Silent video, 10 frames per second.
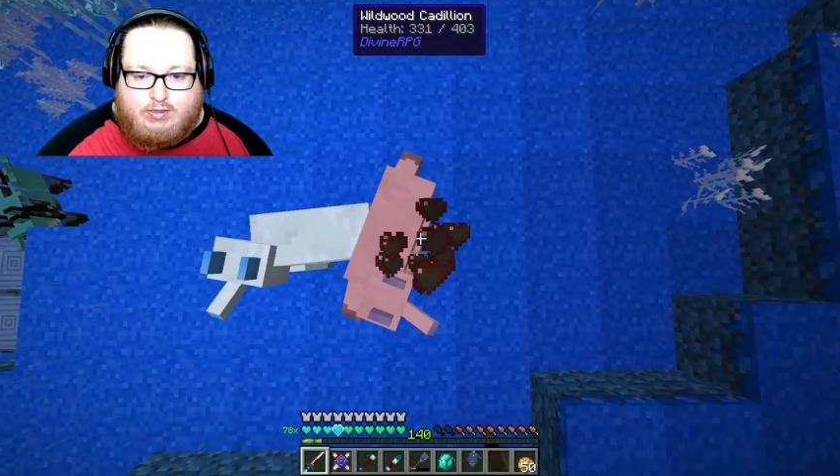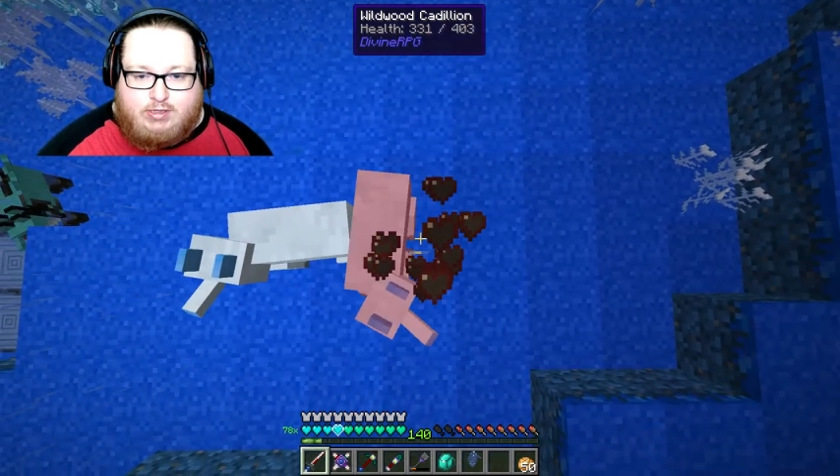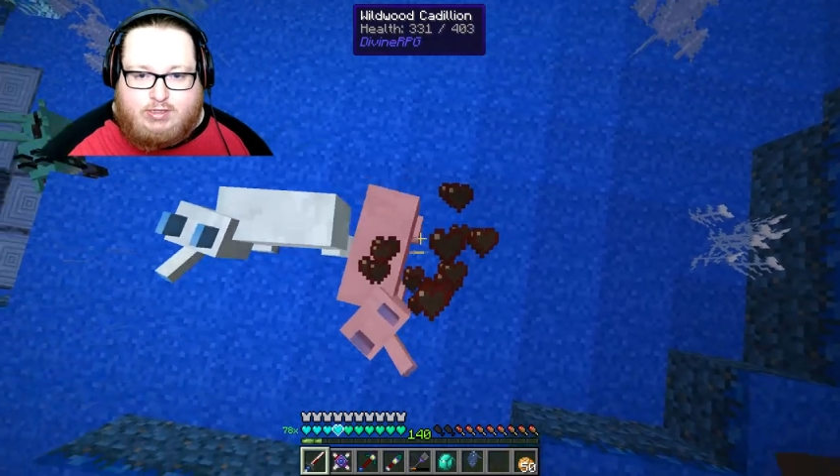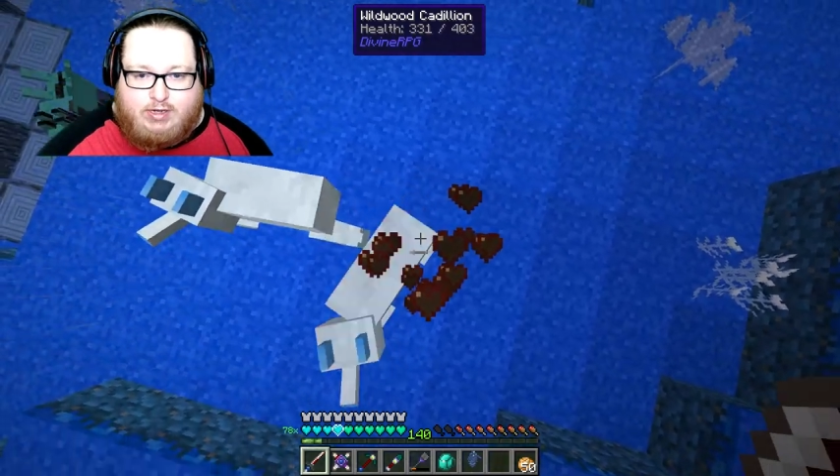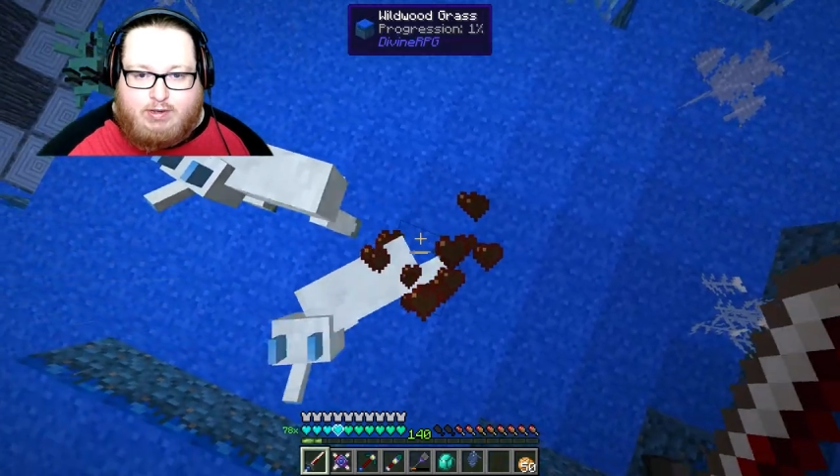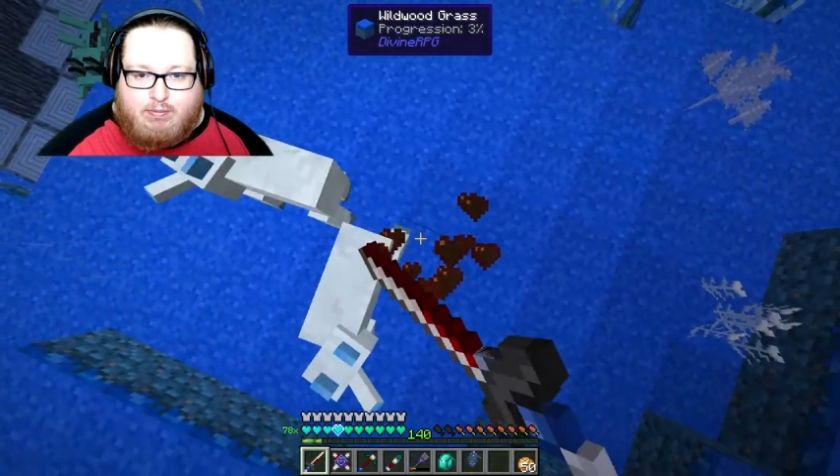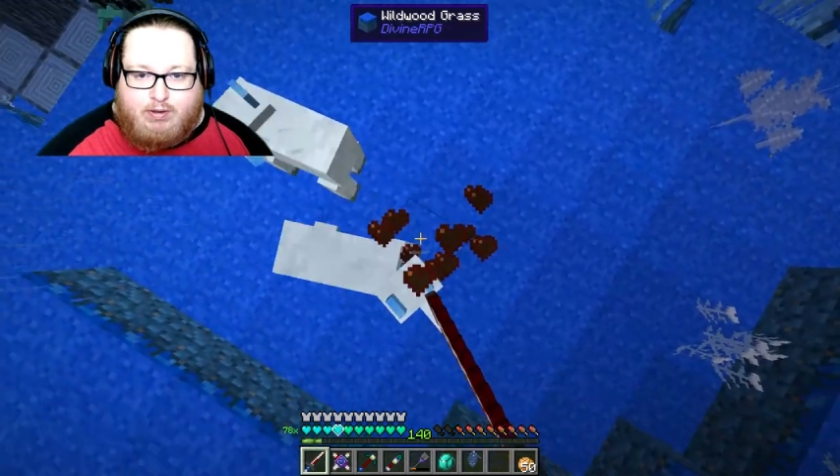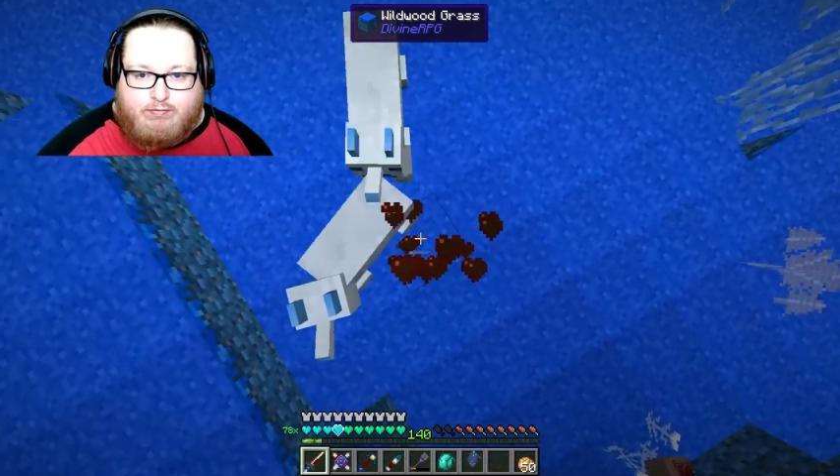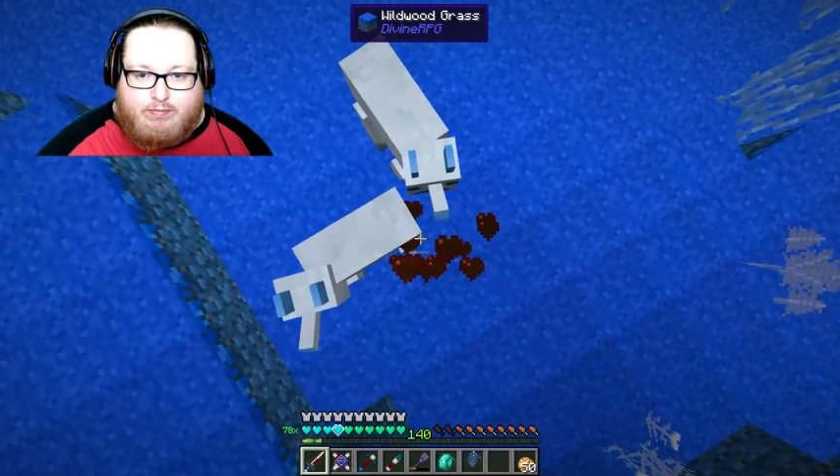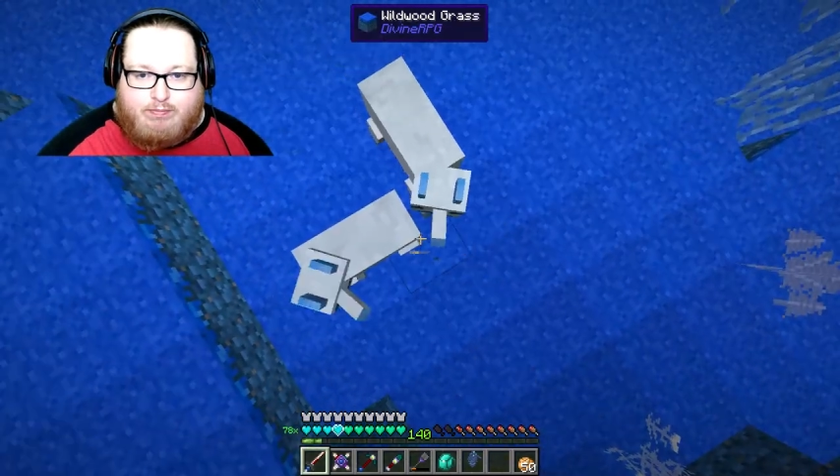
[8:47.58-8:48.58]
Just standing
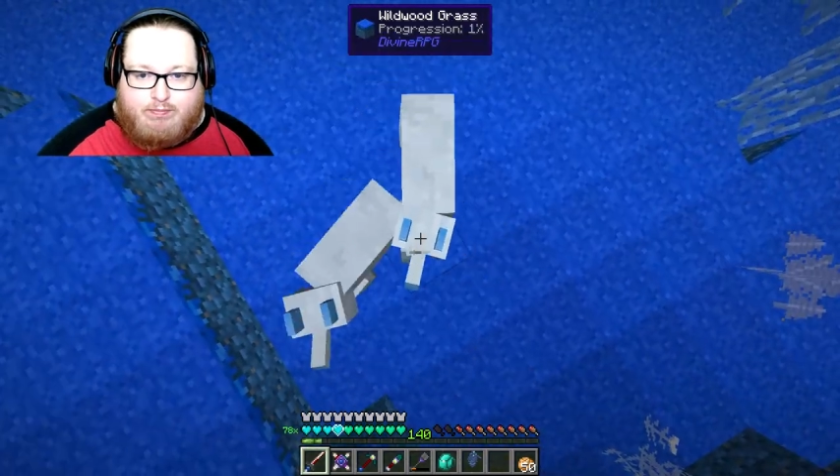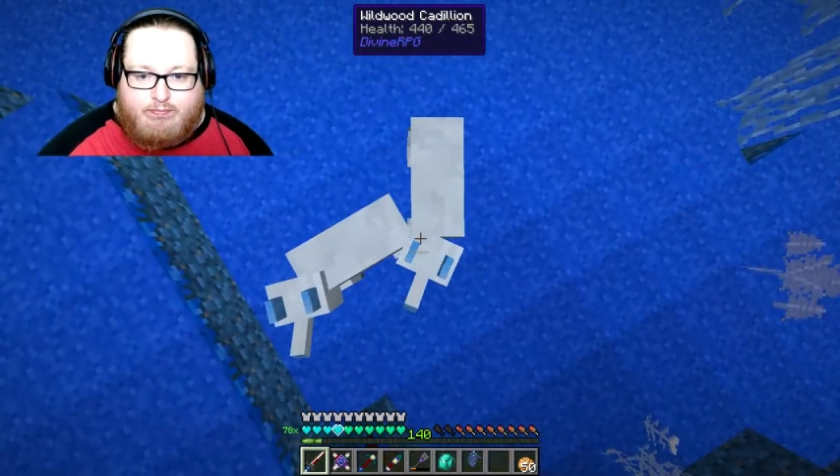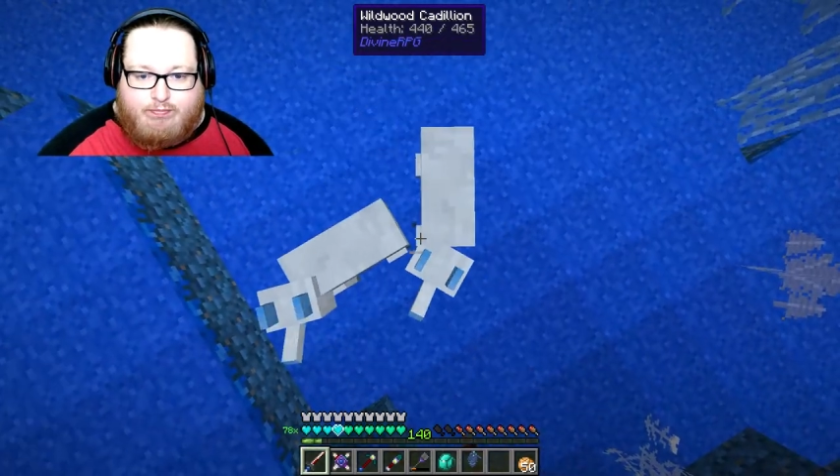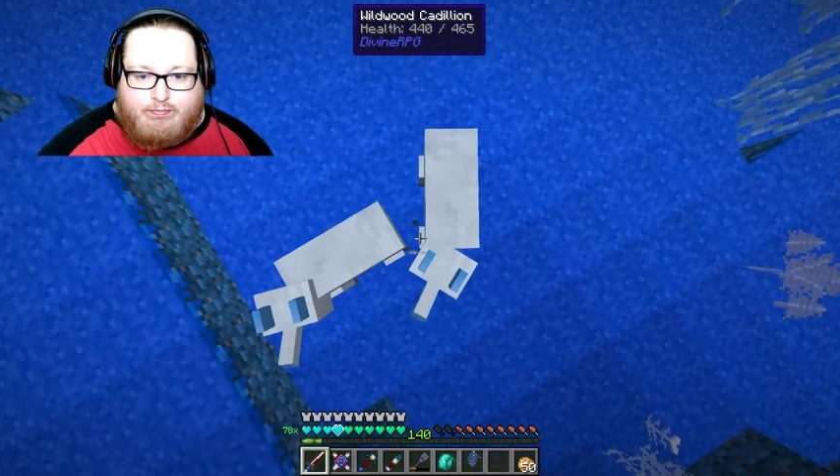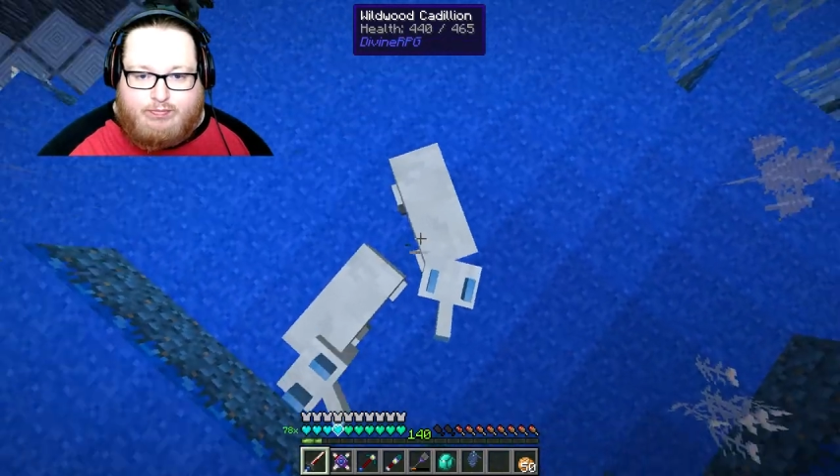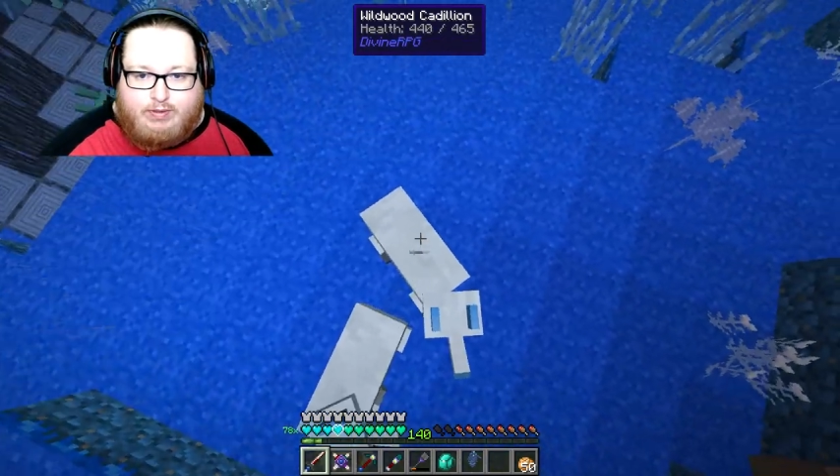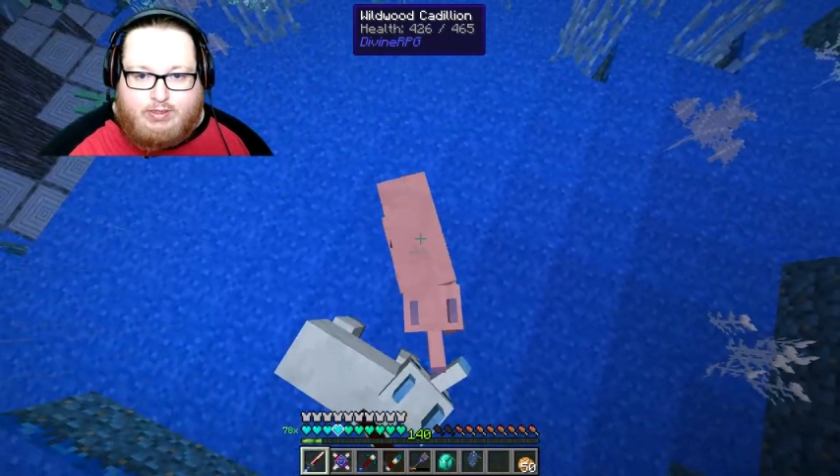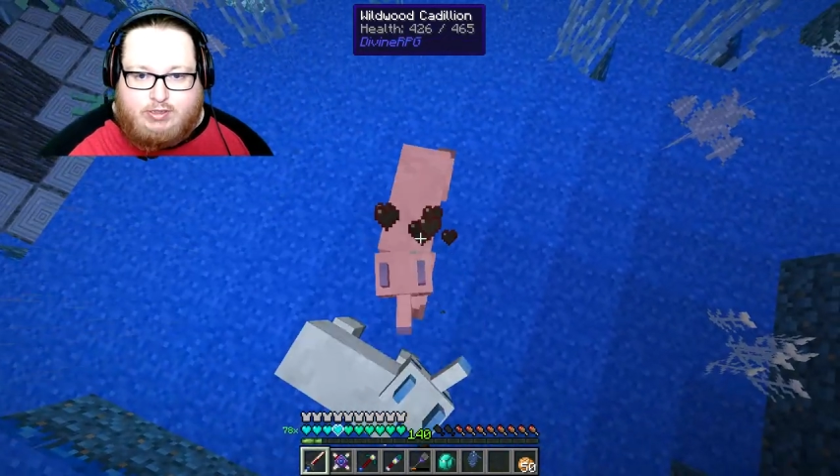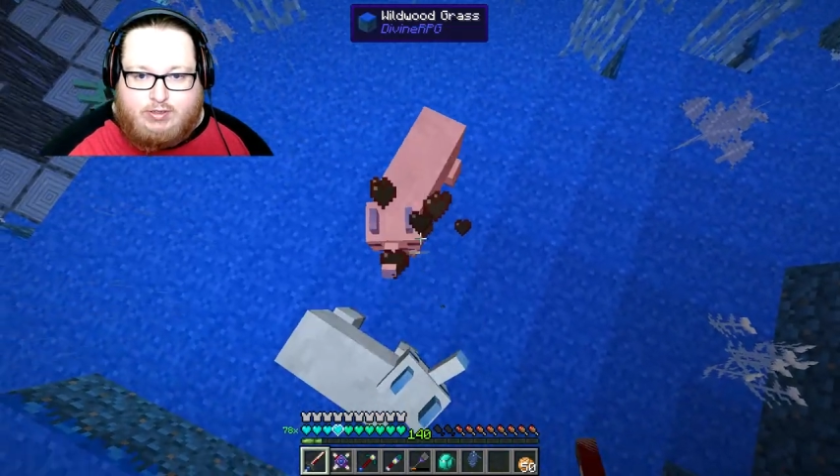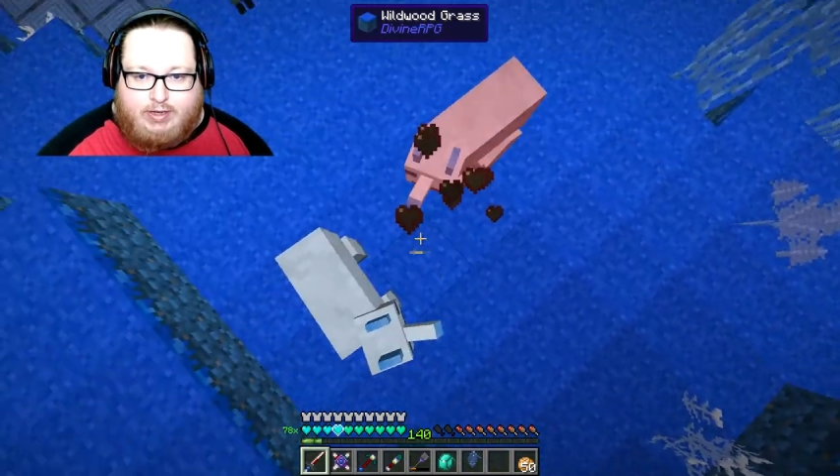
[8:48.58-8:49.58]
above them. They